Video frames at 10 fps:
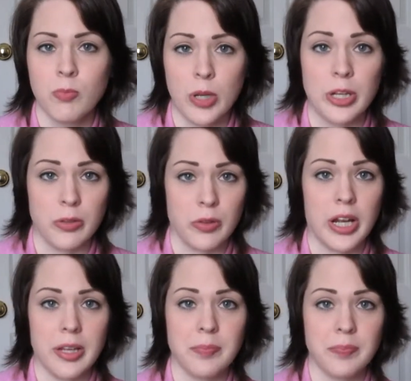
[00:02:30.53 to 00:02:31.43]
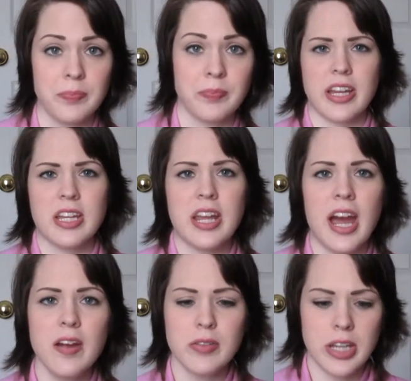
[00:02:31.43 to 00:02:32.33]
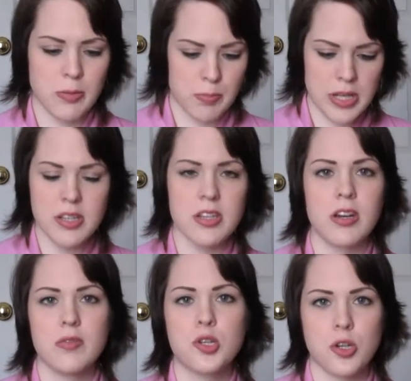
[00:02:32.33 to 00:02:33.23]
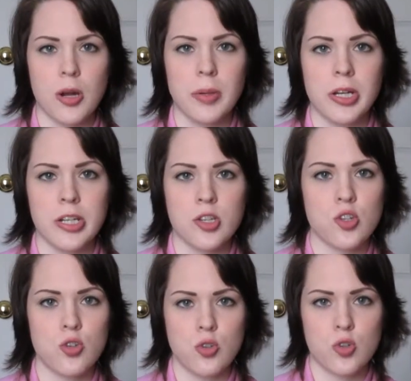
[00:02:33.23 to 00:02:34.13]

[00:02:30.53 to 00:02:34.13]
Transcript: Weird, right? I can have like bits of strawberries